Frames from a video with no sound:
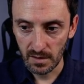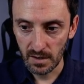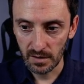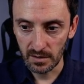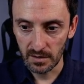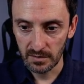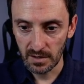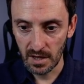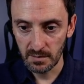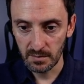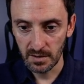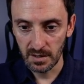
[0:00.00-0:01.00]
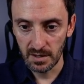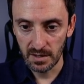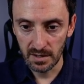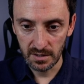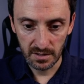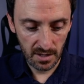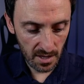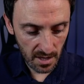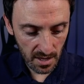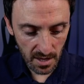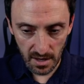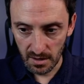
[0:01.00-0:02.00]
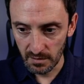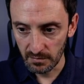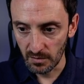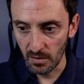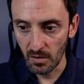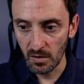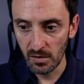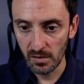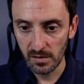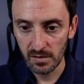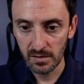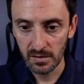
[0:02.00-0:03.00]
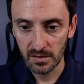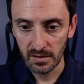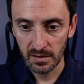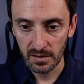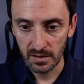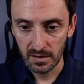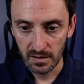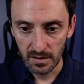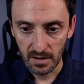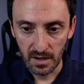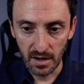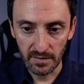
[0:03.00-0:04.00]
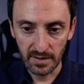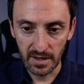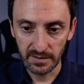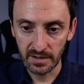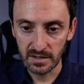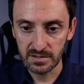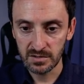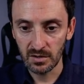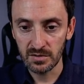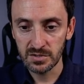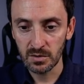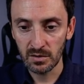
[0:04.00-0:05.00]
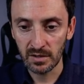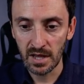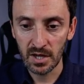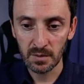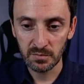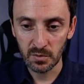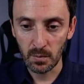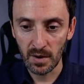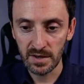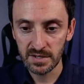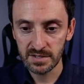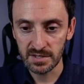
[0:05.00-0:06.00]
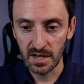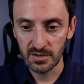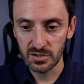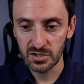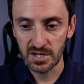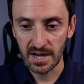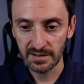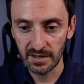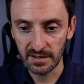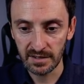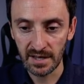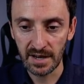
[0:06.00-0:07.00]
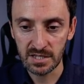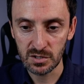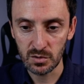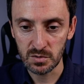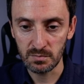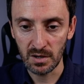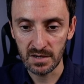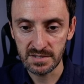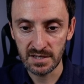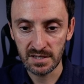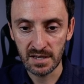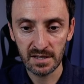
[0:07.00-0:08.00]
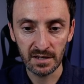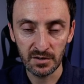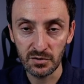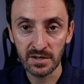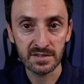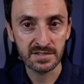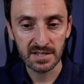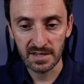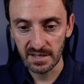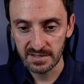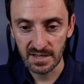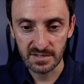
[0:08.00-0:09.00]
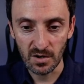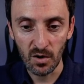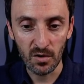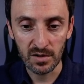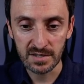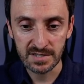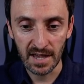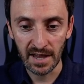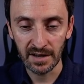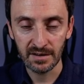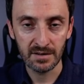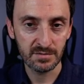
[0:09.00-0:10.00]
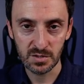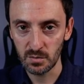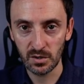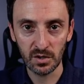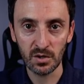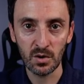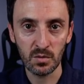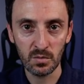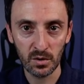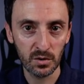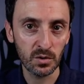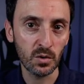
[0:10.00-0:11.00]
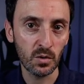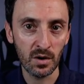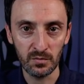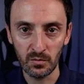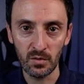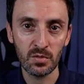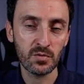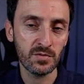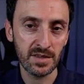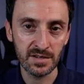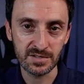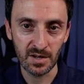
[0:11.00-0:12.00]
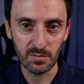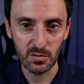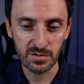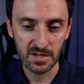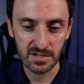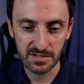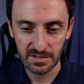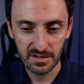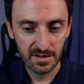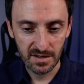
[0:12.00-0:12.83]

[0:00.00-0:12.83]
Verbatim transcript: I'm gonna type in A for all. And then that is done. So I'm going to hit up twice and just check that get execution policy again. And you can see it says all signed. So we're good to go. We're good to go and run through the install process.